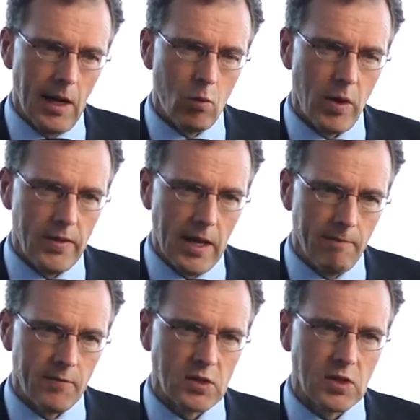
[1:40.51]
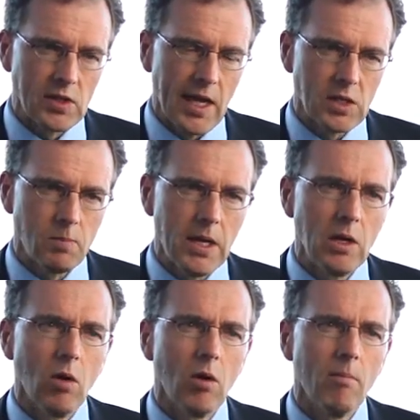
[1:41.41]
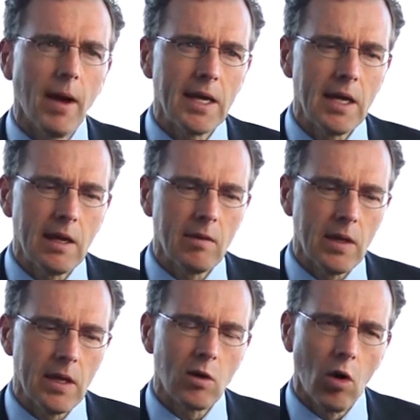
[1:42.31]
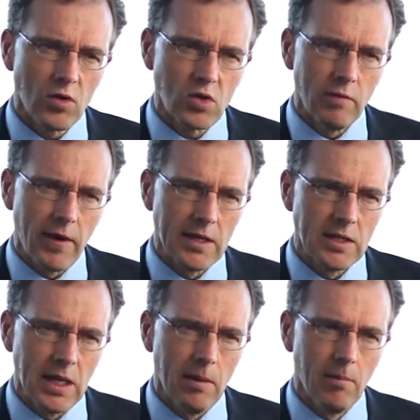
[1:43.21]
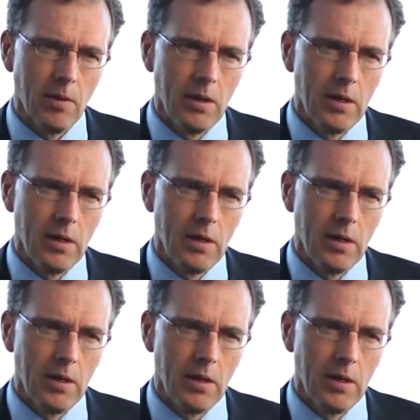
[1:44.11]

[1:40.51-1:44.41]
where the emphasis has been on making the cost of ATM